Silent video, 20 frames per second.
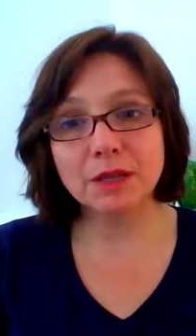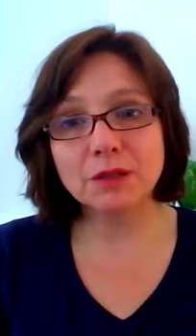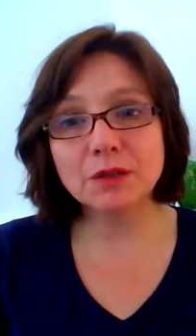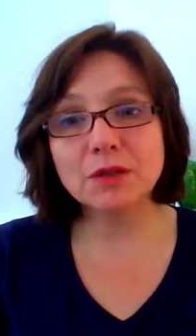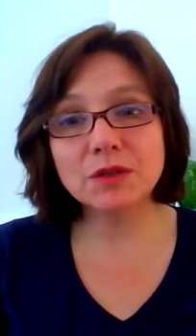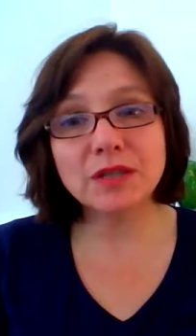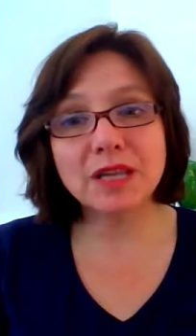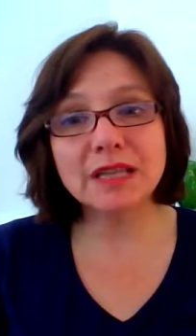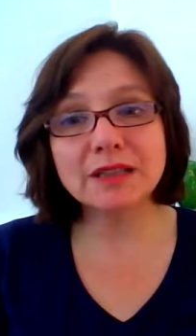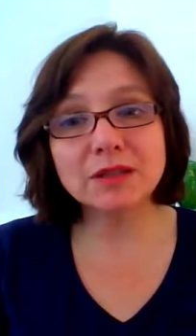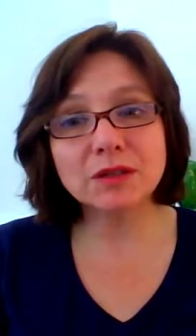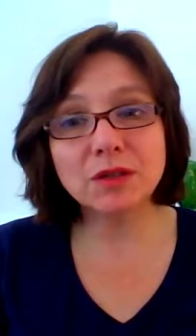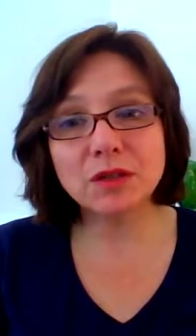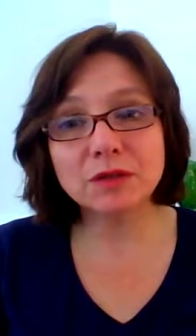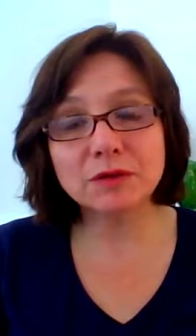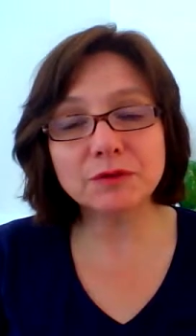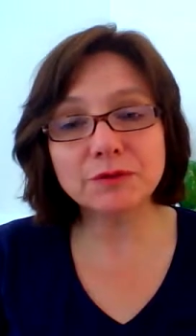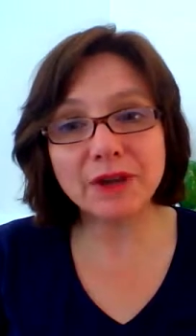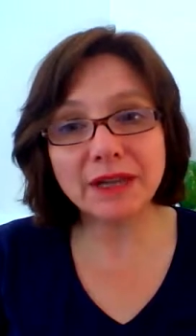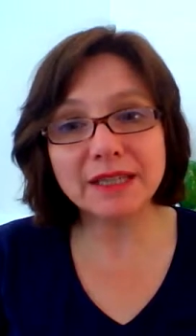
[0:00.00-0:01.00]
Dus it's
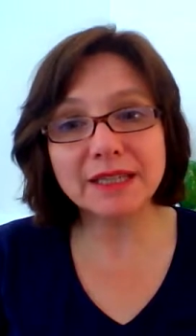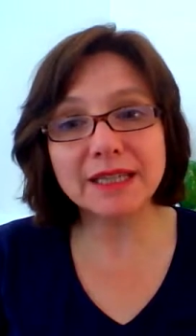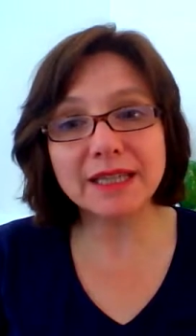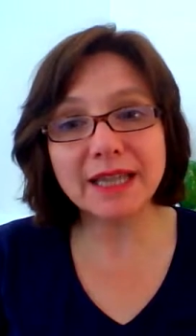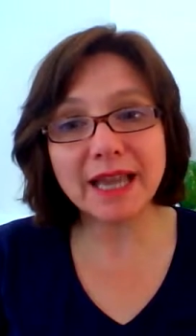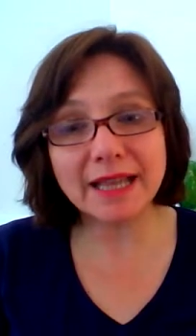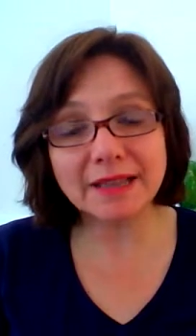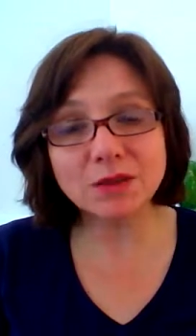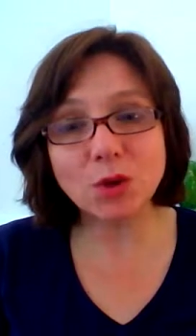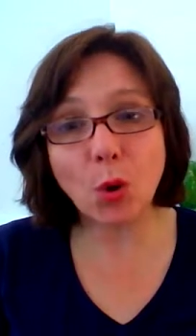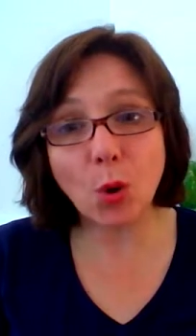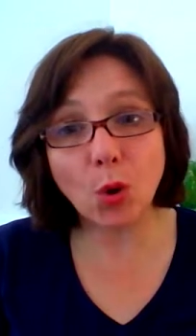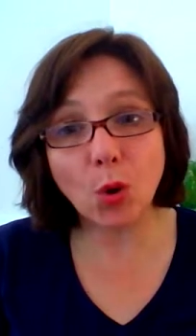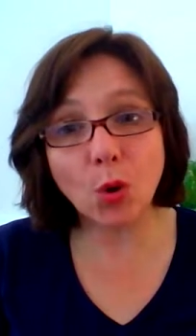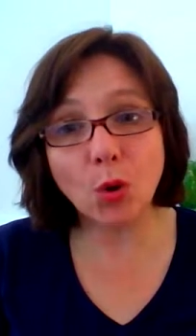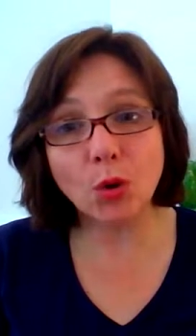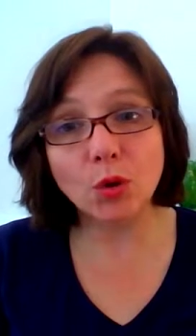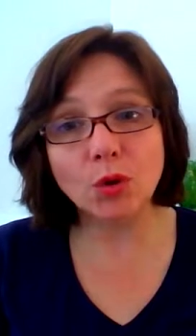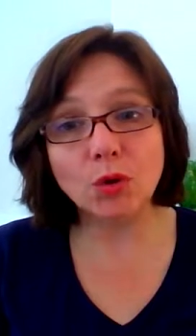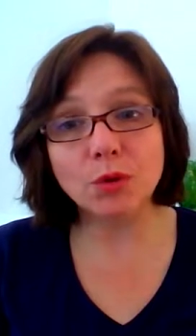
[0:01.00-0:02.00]
not funny at
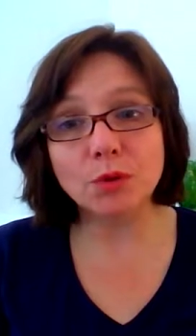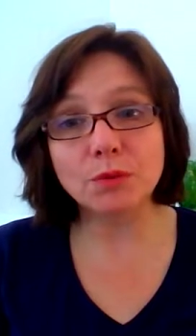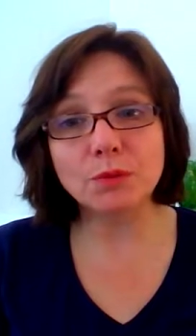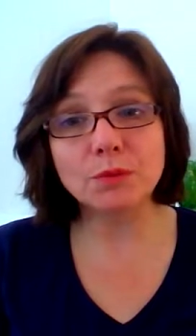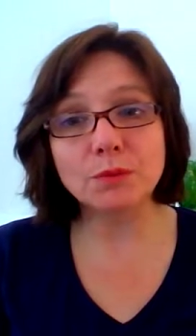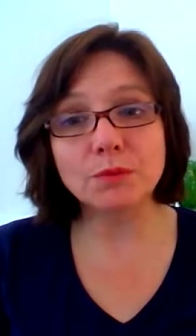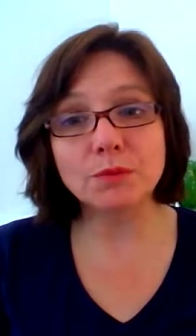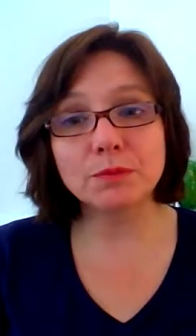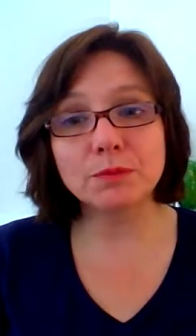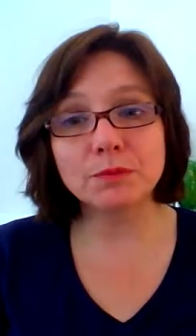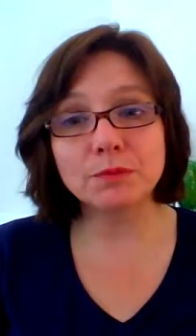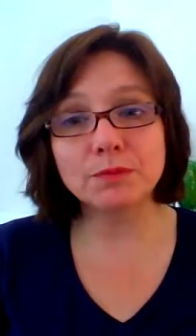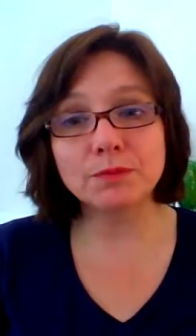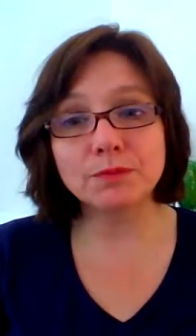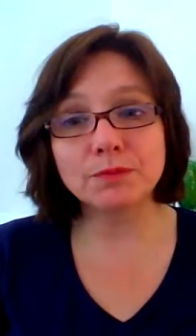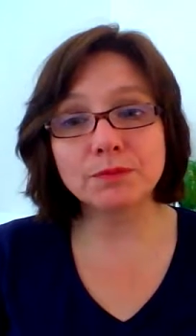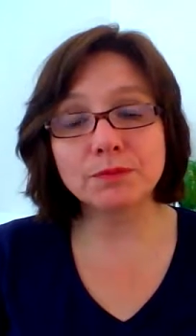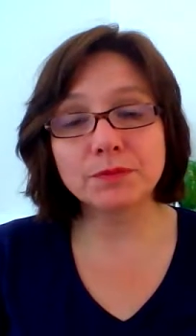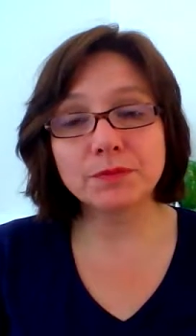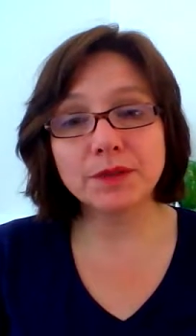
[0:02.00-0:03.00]
all
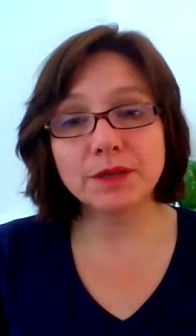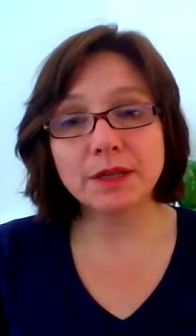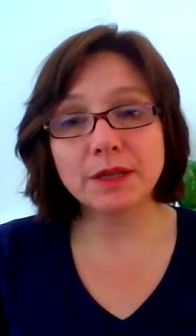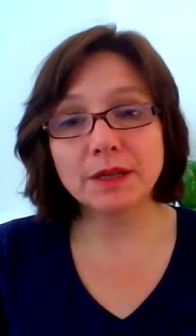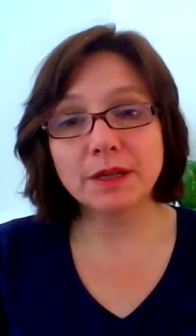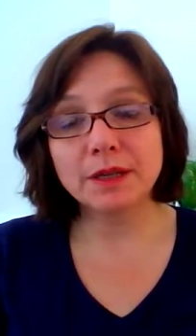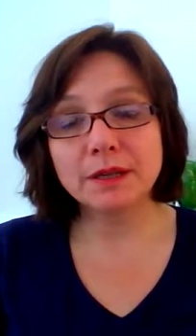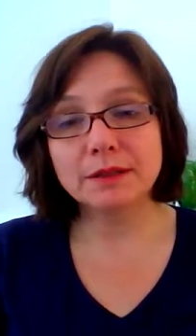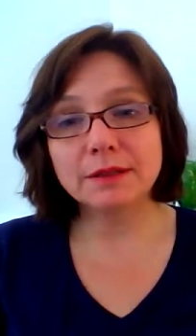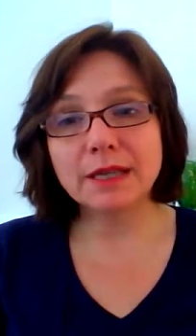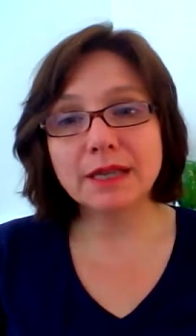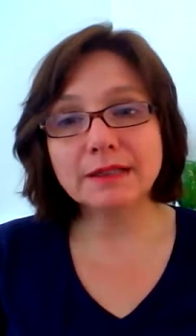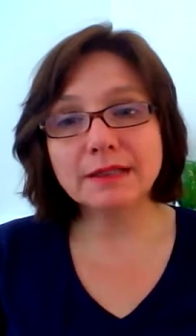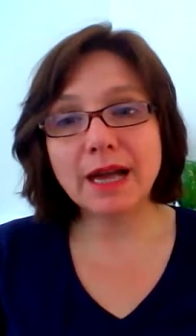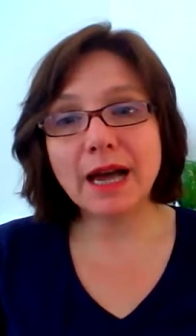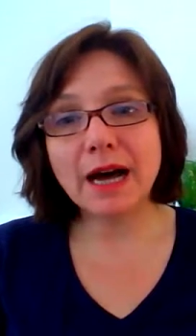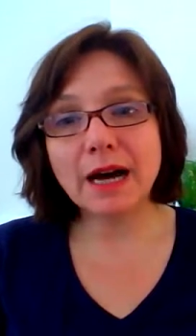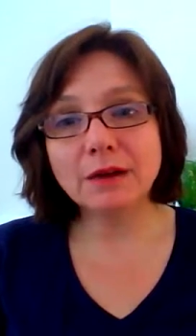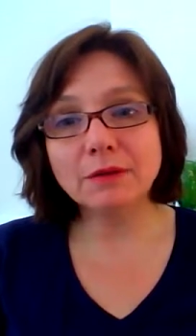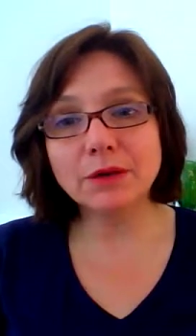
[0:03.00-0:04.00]

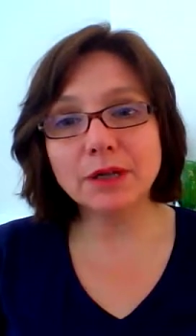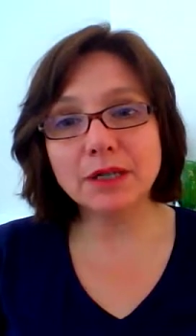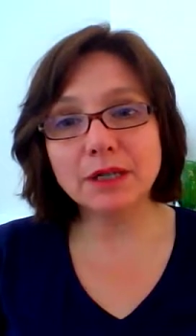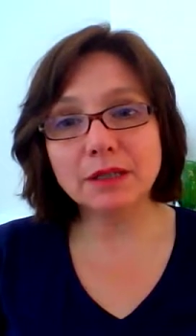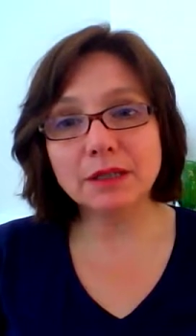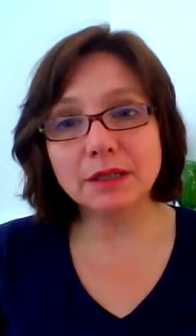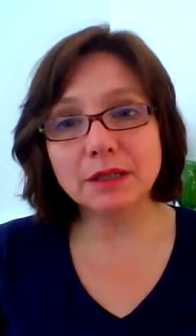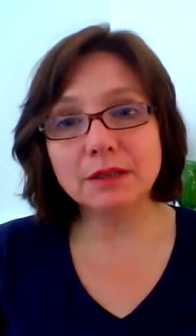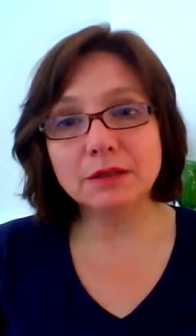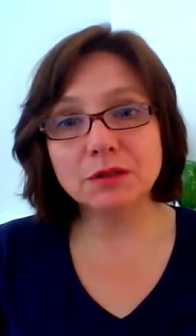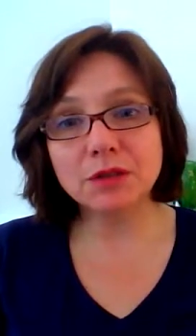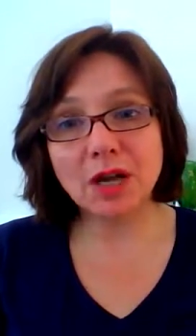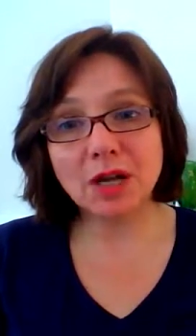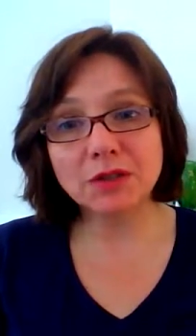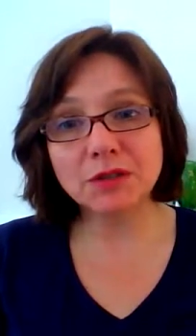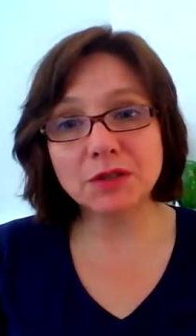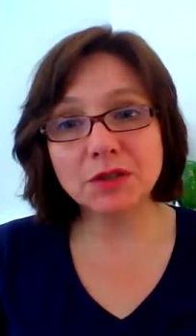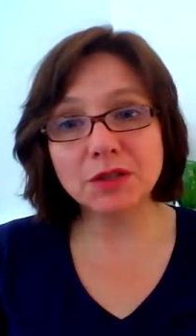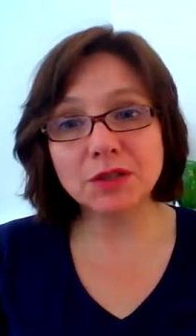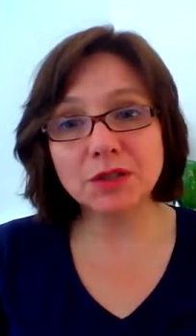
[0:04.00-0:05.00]
that our
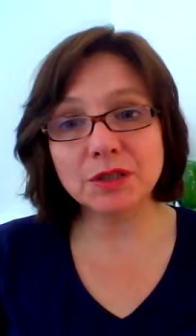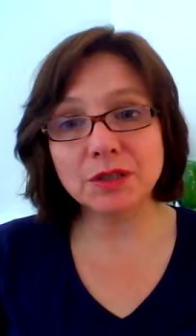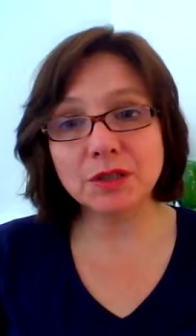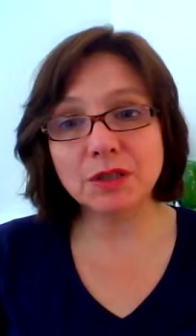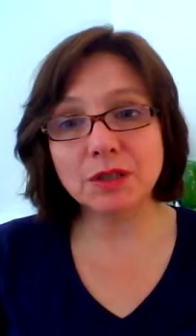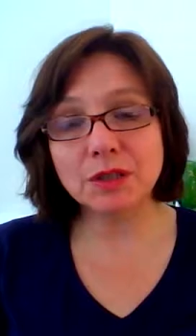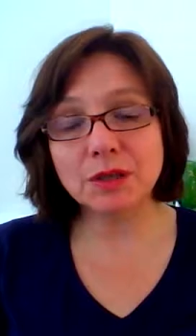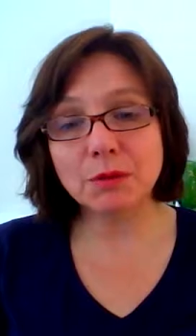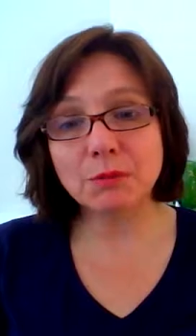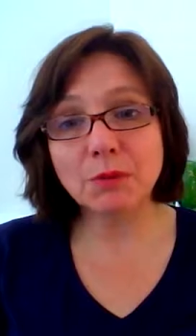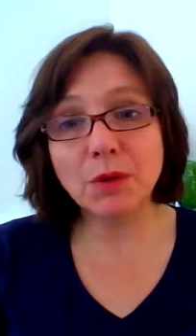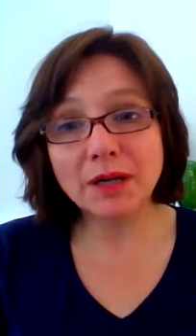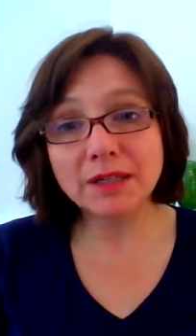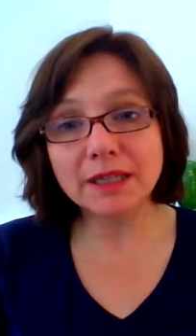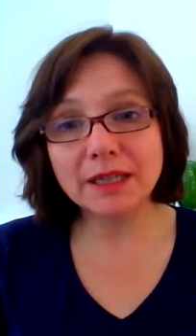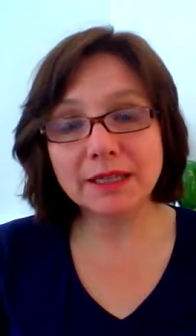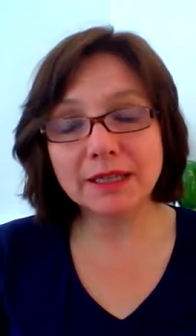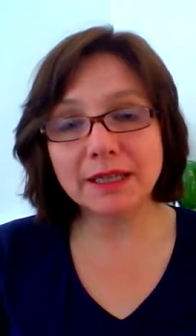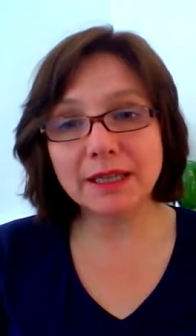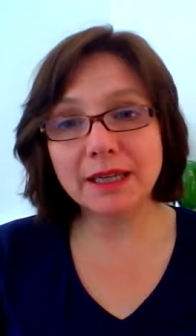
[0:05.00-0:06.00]
Dutch
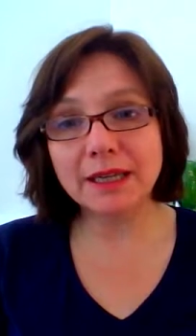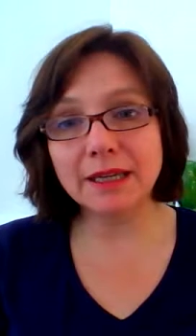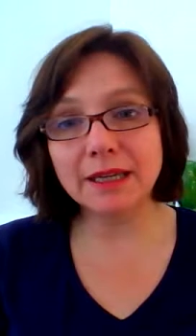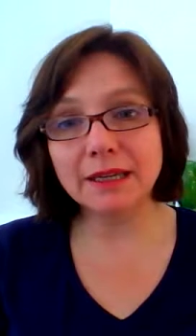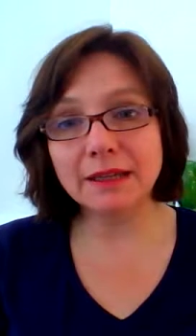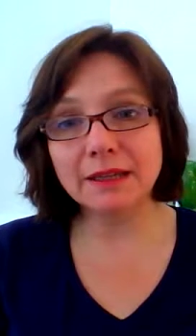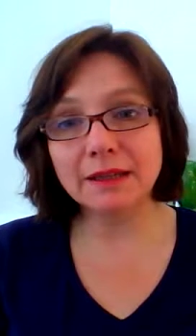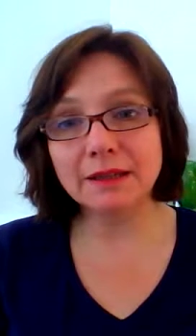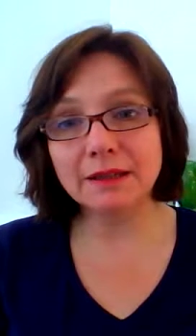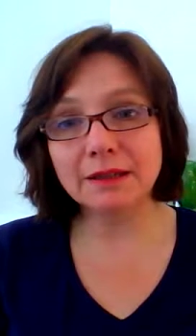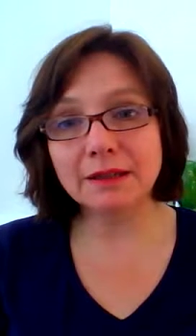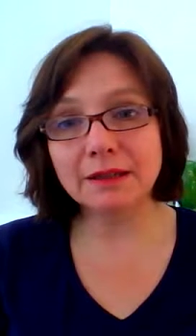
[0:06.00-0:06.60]
monarchy